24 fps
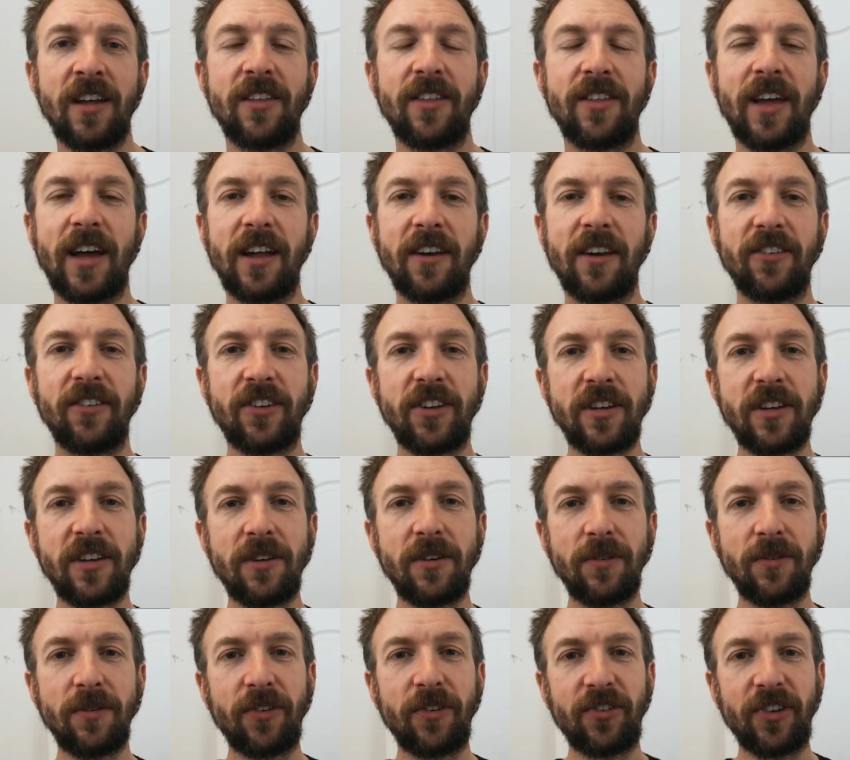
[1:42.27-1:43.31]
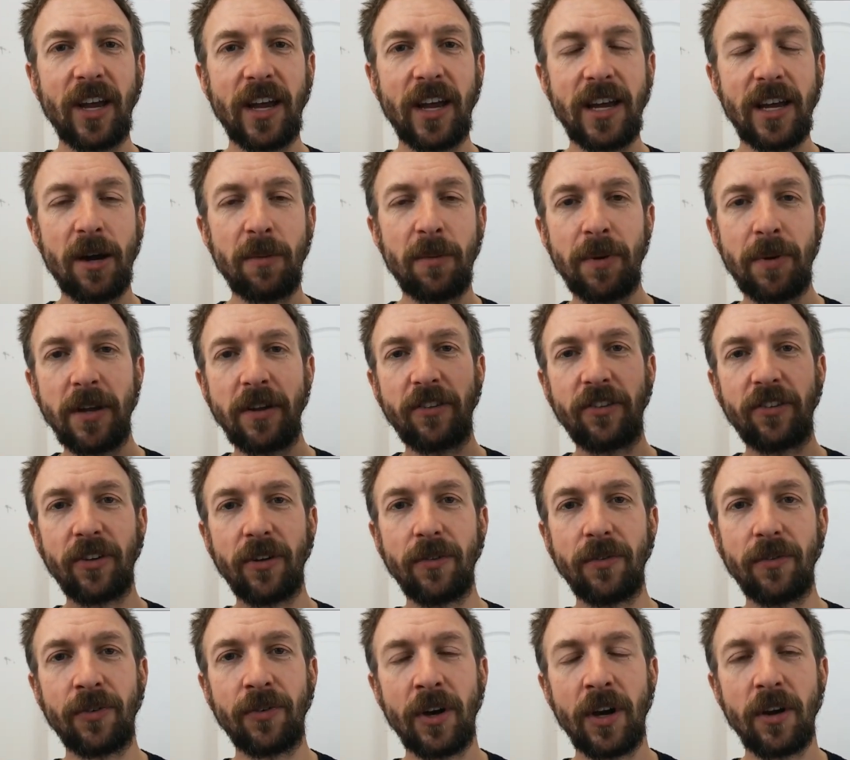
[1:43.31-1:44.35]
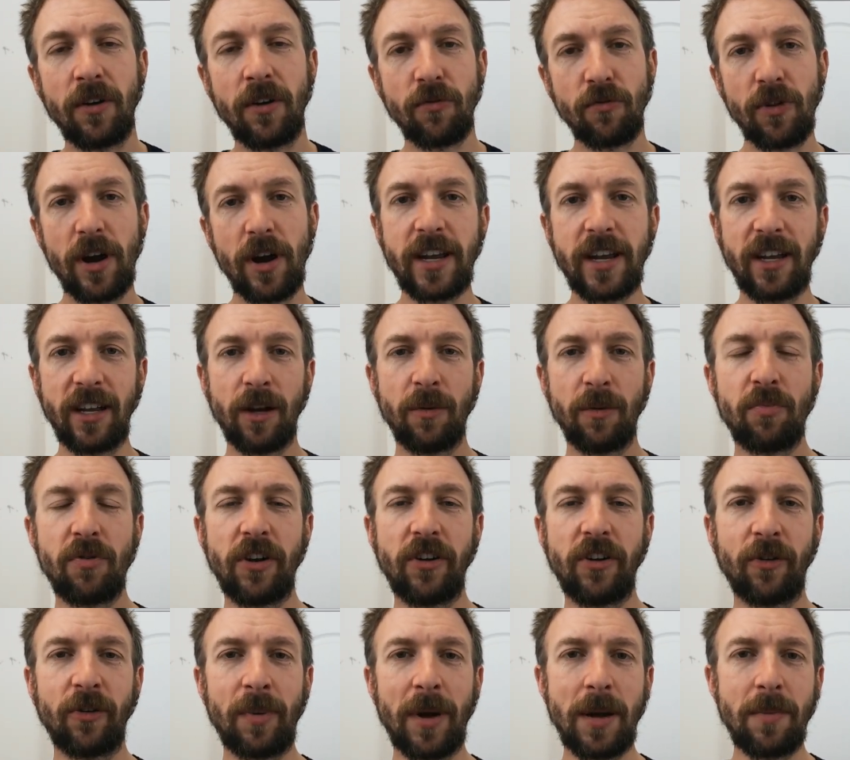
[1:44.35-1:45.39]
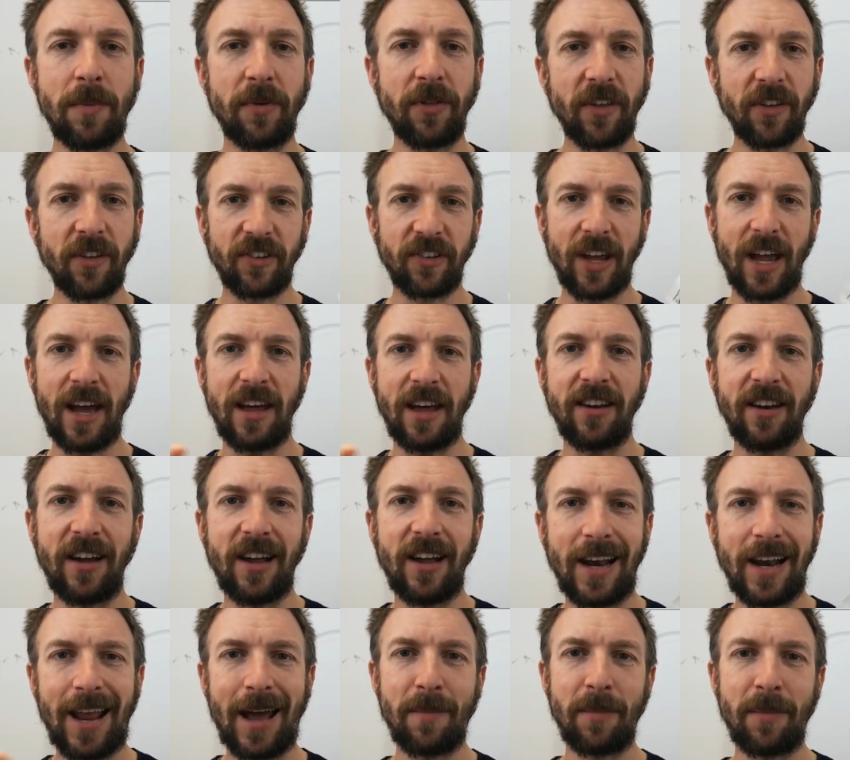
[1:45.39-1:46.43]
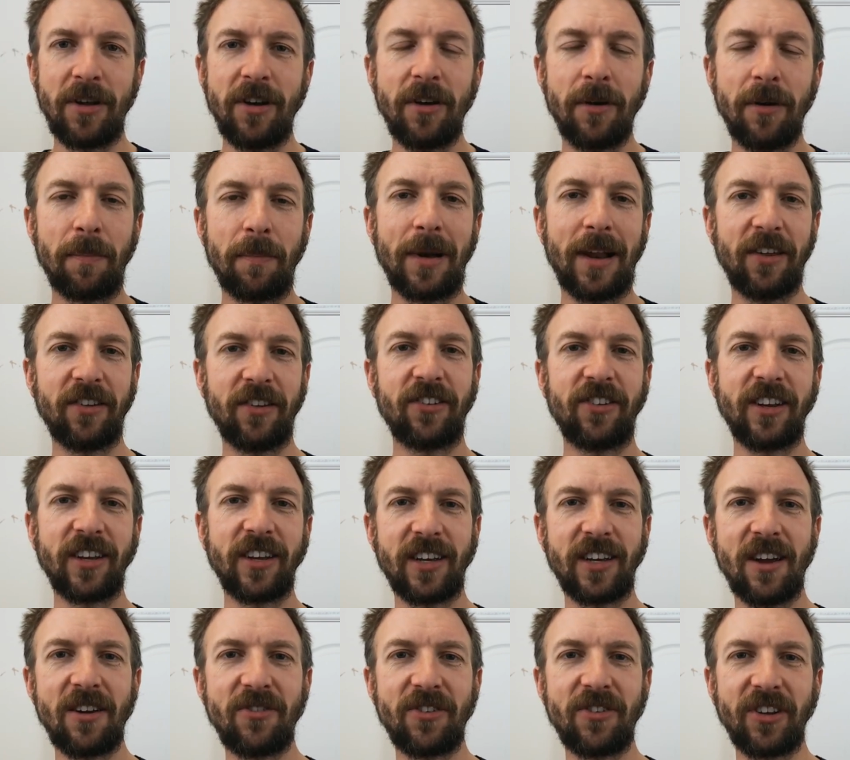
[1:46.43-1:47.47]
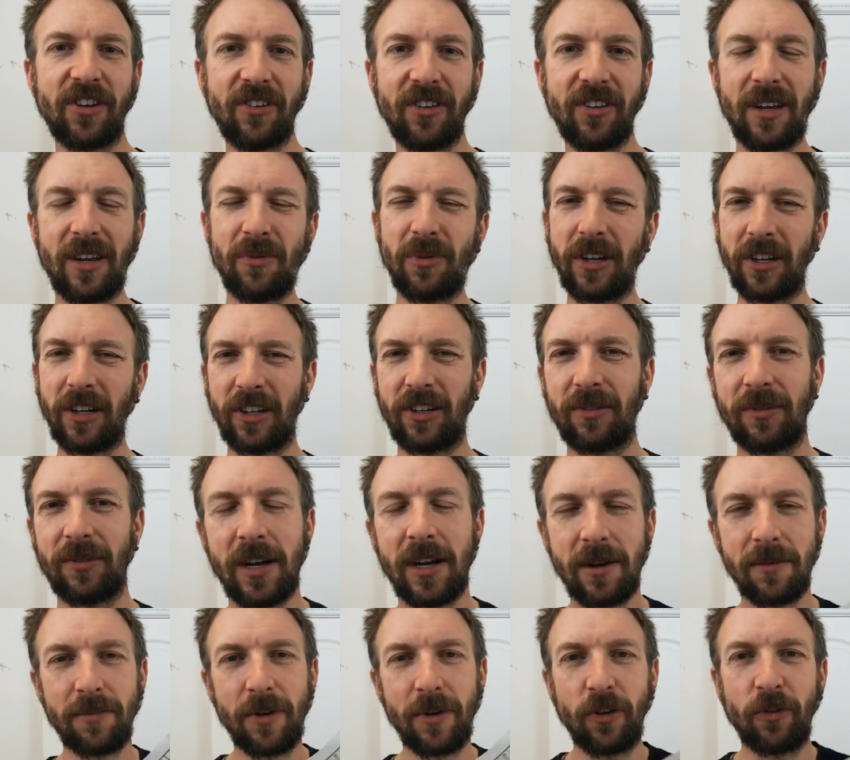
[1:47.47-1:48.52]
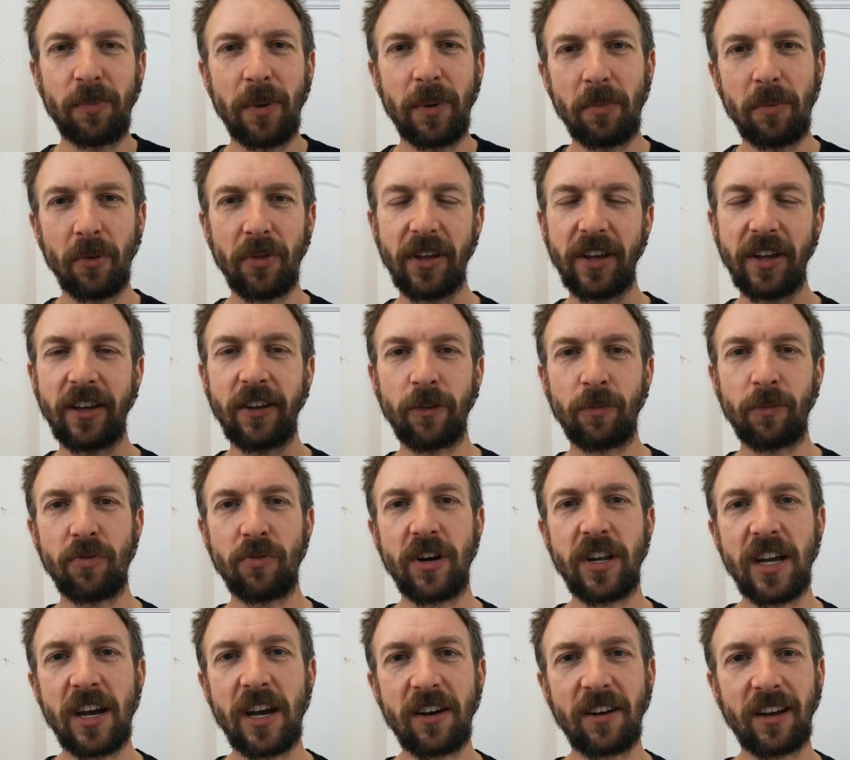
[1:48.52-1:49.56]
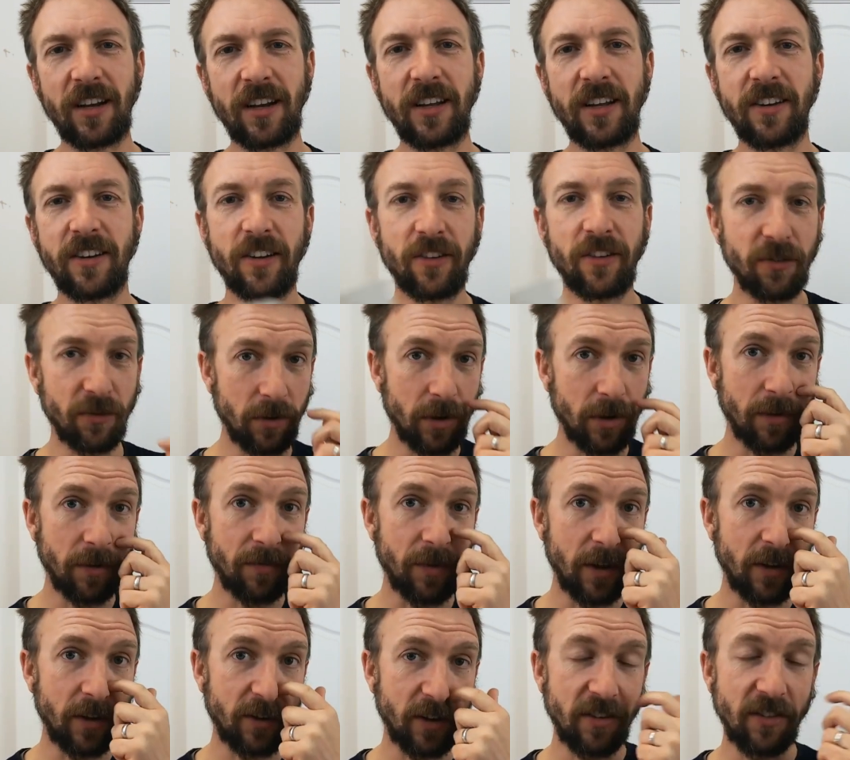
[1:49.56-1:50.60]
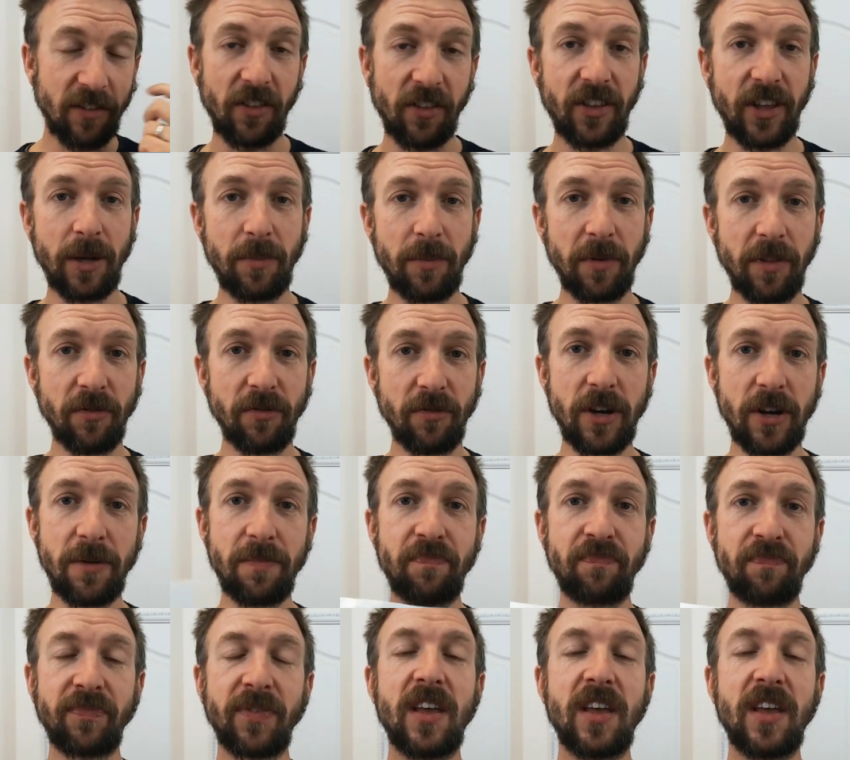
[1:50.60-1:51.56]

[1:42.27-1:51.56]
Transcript: than to use, say, a piece of regular printer paper that's had a laminate plastic coating on it, which most people think is pretty ugly and doesn't really fit in the theme of the room.